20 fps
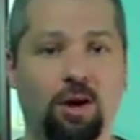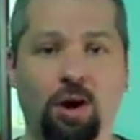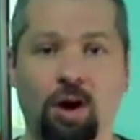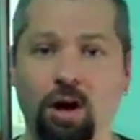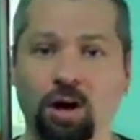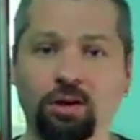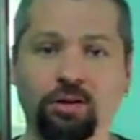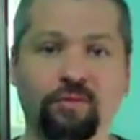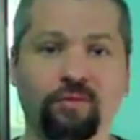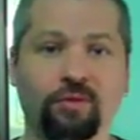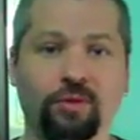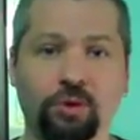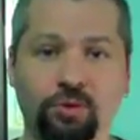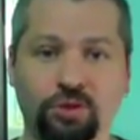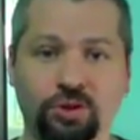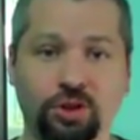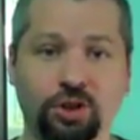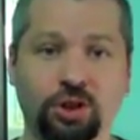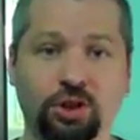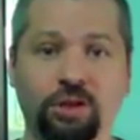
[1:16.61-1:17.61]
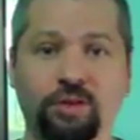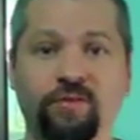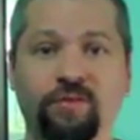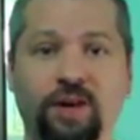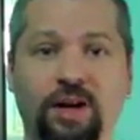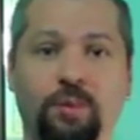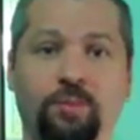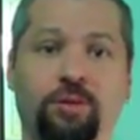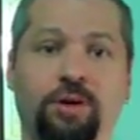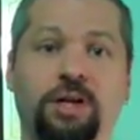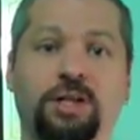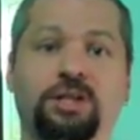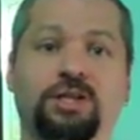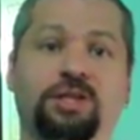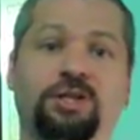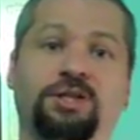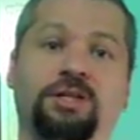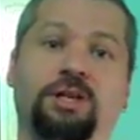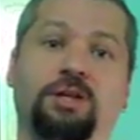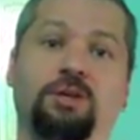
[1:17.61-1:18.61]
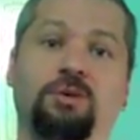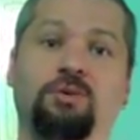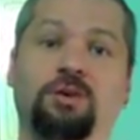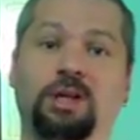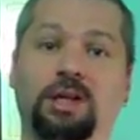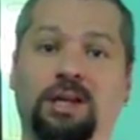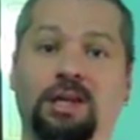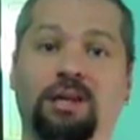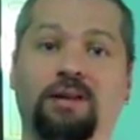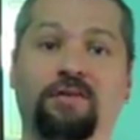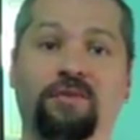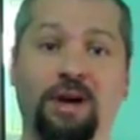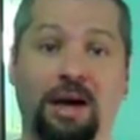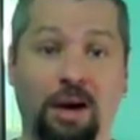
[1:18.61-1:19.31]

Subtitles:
all of those good vibrations that you can give